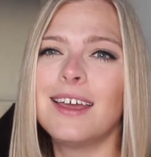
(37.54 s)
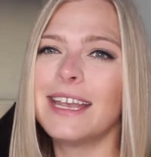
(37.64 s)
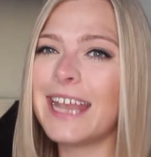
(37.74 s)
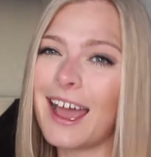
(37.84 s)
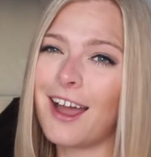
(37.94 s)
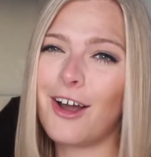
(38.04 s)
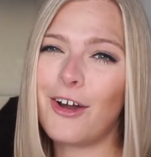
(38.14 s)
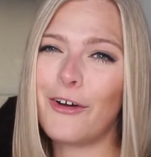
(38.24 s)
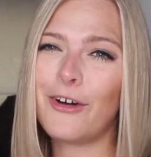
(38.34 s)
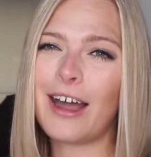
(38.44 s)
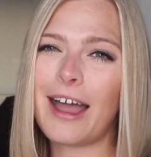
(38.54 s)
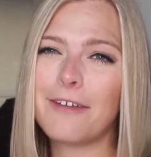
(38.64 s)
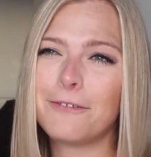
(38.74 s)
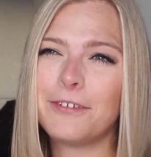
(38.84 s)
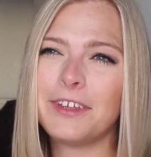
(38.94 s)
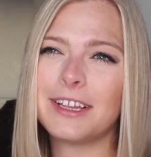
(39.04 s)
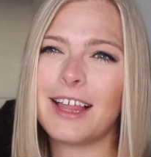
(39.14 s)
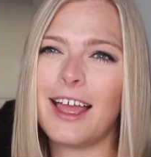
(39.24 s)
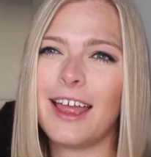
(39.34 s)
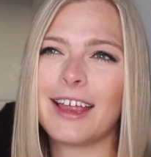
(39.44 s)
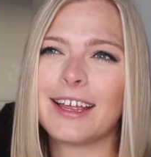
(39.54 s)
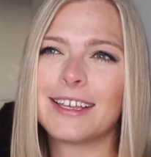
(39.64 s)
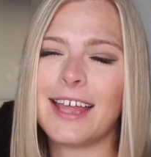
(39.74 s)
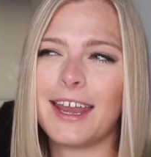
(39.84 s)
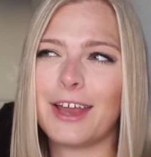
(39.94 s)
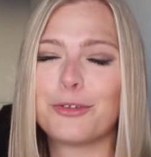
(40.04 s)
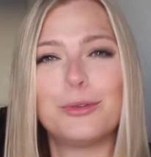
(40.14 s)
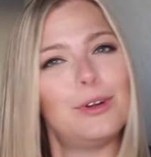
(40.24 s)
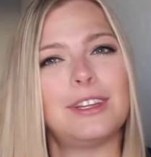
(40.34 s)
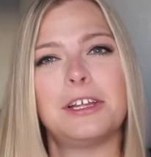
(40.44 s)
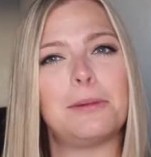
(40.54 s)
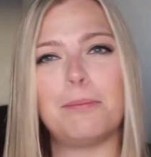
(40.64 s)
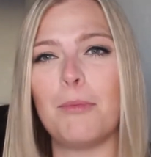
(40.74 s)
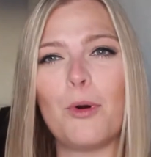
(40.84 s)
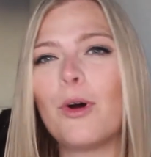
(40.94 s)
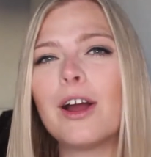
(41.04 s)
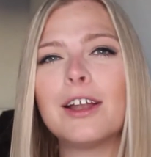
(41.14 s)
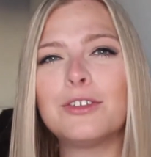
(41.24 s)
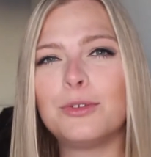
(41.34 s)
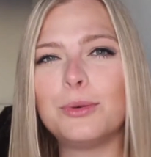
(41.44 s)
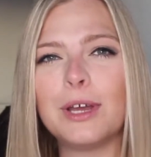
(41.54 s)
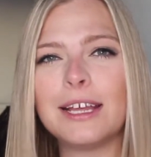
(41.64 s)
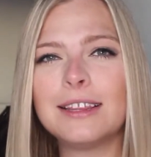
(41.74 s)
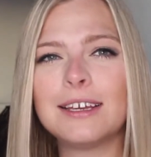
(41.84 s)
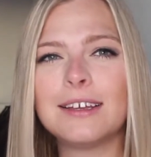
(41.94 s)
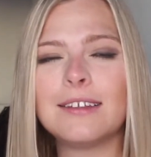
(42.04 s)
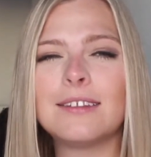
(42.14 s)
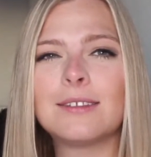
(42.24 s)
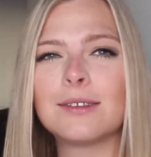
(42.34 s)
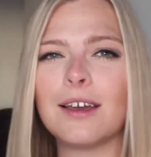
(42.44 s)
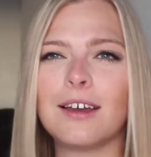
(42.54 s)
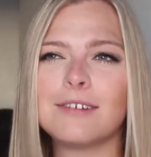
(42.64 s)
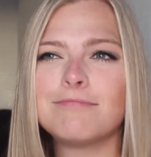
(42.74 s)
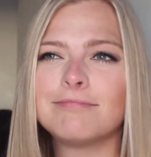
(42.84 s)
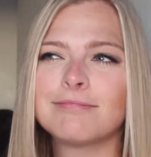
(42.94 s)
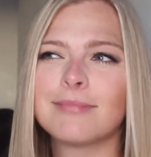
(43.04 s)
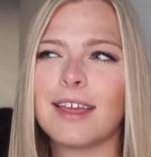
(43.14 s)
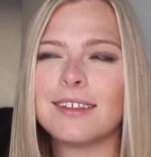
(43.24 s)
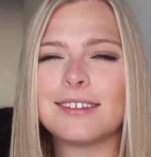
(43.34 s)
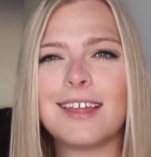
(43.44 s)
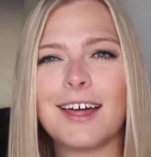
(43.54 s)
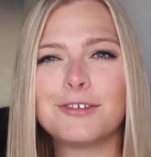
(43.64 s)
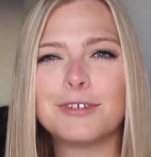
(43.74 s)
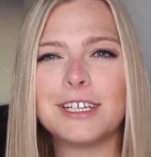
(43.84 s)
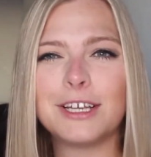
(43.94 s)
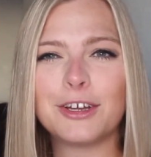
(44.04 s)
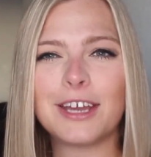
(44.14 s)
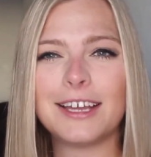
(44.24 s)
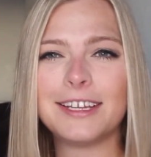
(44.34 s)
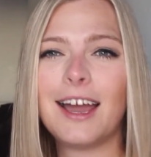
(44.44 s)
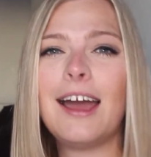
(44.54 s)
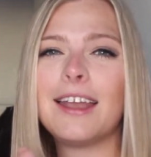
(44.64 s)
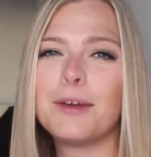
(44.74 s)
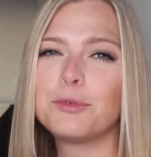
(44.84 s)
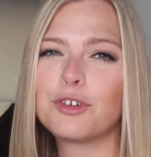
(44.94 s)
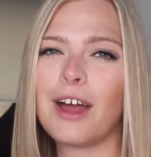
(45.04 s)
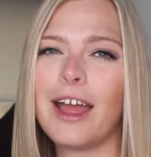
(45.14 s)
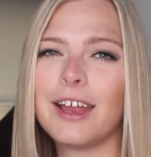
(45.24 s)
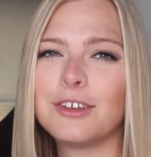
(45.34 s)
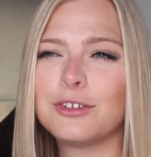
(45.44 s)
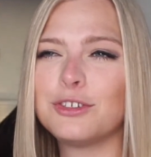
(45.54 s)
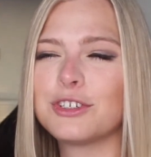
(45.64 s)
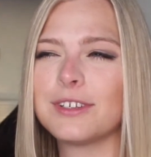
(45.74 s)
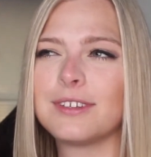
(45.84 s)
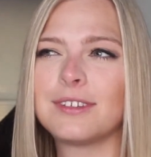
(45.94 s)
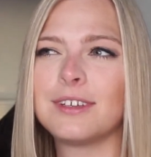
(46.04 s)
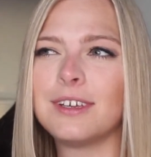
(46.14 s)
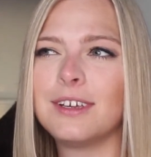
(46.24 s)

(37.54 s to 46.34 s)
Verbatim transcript: now I feel like that I grew a little more doing this is not a really good idea and I'm trying to just